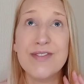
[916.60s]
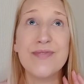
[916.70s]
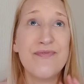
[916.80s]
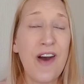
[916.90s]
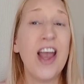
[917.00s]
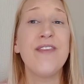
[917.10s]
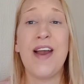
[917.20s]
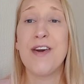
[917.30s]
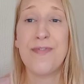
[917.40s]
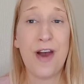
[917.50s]
5
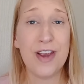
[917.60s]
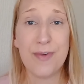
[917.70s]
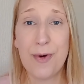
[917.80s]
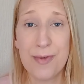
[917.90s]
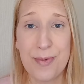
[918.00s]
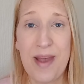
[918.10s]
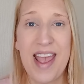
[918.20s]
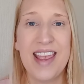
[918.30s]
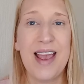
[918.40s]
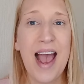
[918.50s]
out of 5 all the
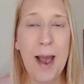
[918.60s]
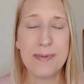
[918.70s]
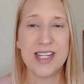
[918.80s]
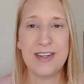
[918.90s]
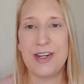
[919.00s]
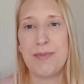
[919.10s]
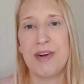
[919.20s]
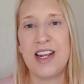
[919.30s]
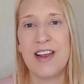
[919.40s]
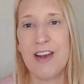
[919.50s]
way, absolutely
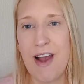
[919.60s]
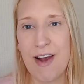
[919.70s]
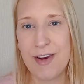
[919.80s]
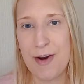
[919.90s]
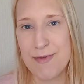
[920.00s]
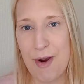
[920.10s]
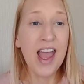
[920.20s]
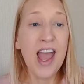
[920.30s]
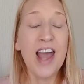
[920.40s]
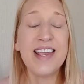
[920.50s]
brilliant, can't go
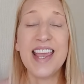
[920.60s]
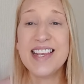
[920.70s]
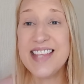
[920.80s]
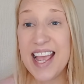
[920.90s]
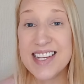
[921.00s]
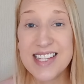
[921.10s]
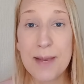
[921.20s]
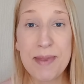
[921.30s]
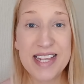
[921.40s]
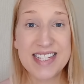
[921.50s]
wrong. Okay, next
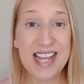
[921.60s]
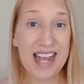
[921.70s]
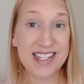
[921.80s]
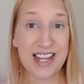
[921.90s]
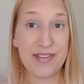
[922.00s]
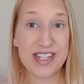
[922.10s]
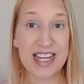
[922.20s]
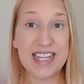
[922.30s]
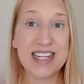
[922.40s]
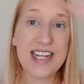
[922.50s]
up is the
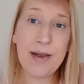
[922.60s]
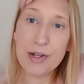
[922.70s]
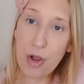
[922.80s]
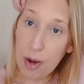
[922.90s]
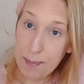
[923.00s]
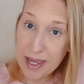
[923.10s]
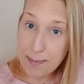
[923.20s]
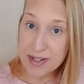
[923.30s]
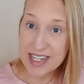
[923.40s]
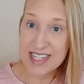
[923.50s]
activities. Now, a lot of
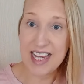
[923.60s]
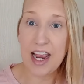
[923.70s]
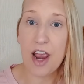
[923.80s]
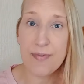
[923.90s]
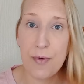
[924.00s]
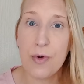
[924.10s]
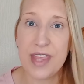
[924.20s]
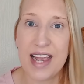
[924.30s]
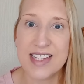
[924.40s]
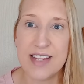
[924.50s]
people did say I thought
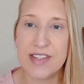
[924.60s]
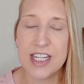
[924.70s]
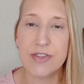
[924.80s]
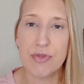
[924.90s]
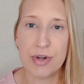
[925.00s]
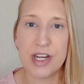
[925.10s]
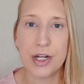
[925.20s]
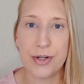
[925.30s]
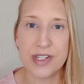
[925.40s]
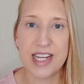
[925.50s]
the activities were all
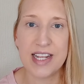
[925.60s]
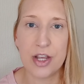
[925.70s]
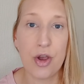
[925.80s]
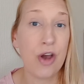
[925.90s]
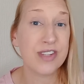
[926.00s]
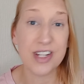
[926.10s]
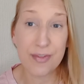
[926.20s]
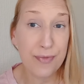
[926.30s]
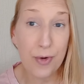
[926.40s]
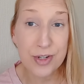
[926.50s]
included in the cost, and
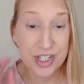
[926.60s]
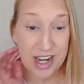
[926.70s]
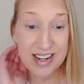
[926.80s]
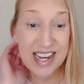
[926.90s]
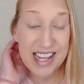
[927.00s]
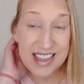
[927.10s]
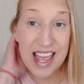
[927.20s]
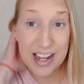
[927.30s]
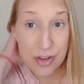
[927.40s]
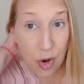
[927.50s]
unfortunately
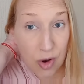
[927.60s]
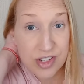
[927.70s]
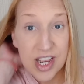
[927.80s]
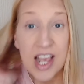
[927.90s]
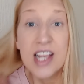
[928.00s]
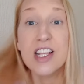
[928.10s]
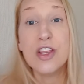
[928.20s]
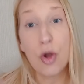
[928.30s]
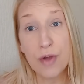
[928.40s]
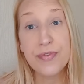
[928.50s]
they're not. A
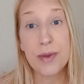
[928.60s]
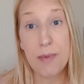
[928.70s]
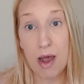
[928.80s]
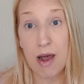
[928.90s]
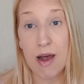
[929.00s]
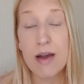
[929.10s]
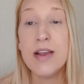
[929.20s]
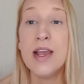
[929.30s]
lot of them are,